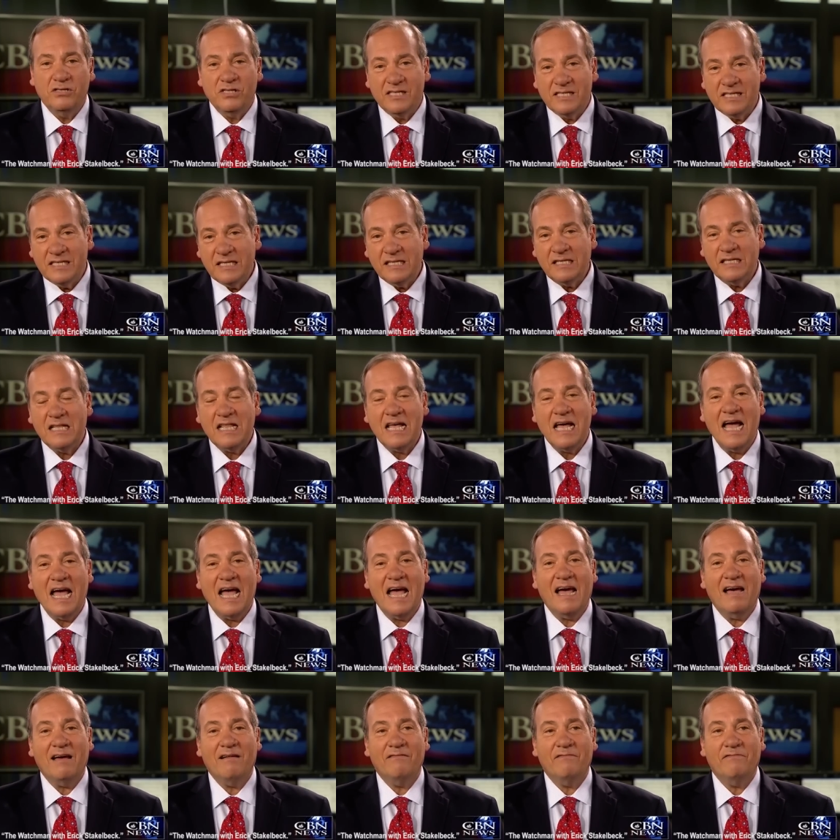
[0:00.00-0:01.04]
you still
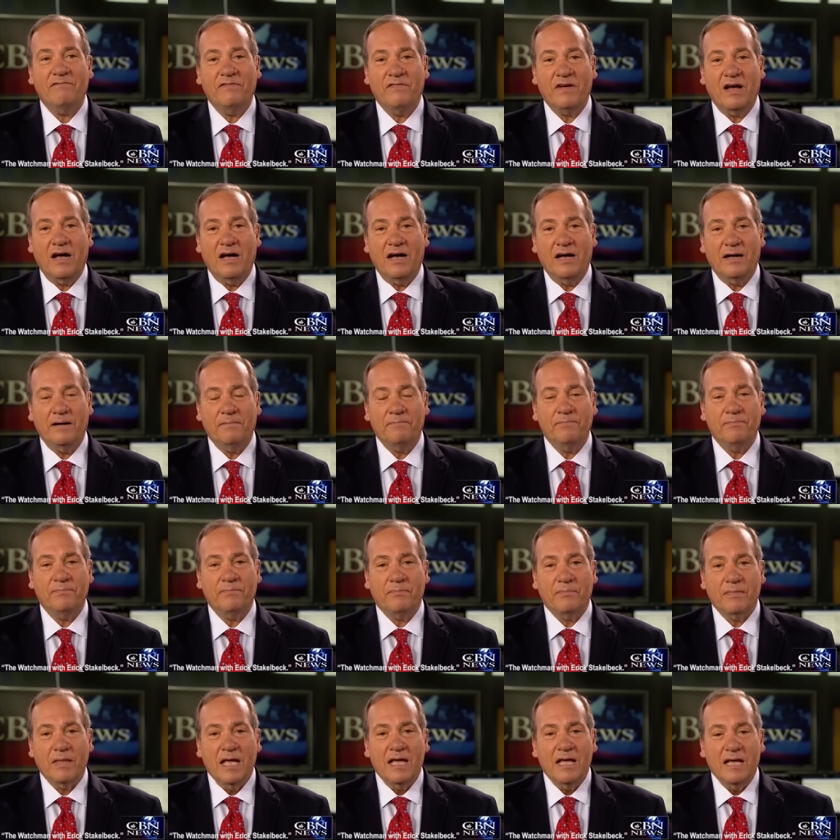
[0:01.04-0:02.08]
have
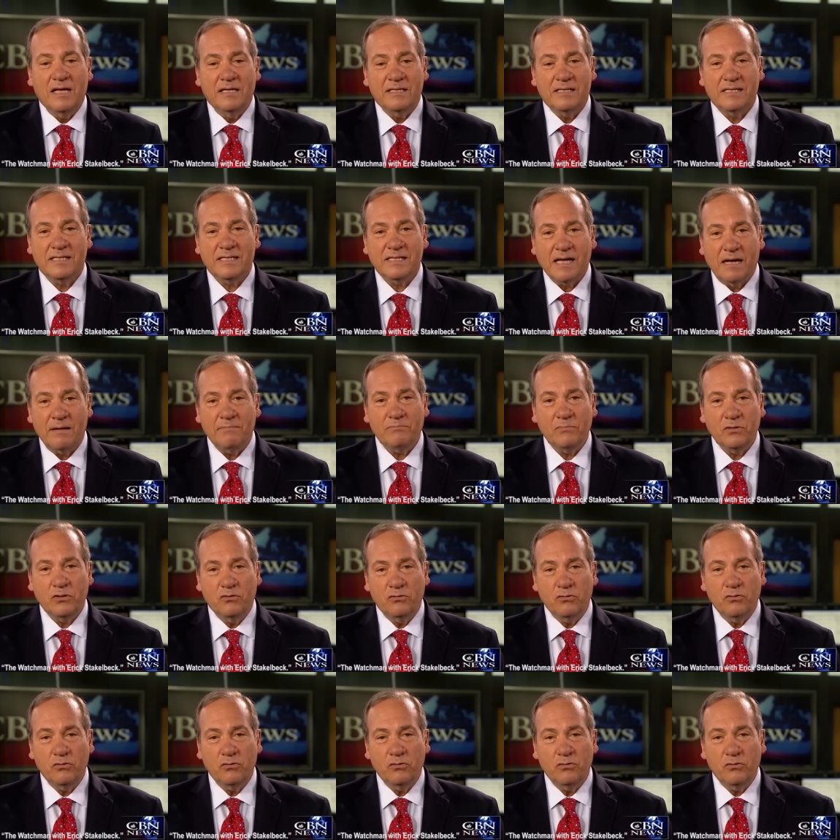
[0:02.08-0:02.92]
some